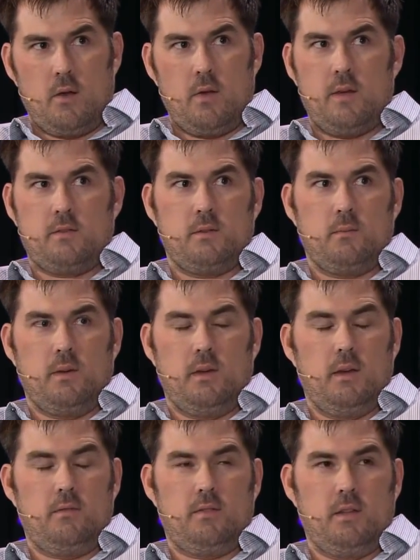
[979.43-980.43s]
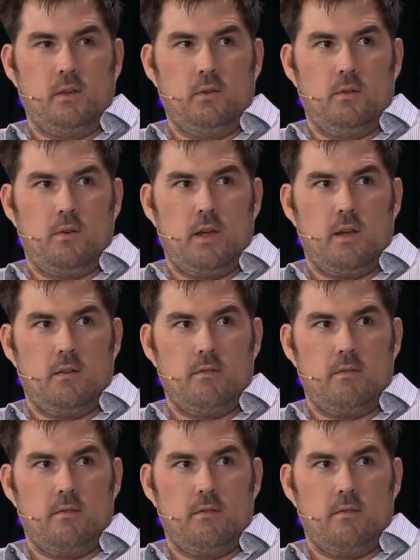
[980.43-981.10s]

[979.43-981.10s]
don't have some gift that you don't have.